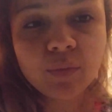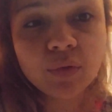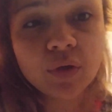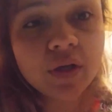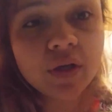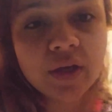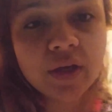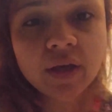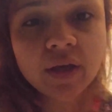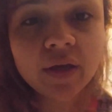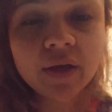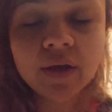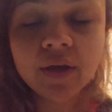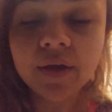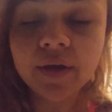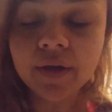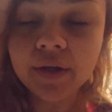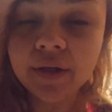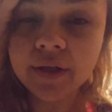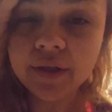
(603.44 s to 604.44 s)
in the morning.
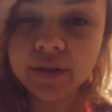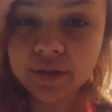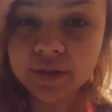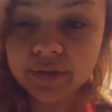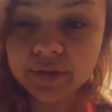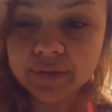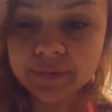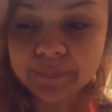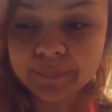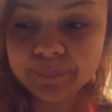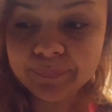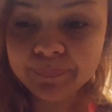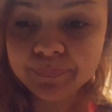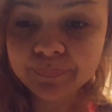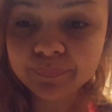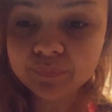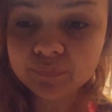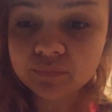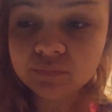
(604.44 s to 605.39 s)
Um,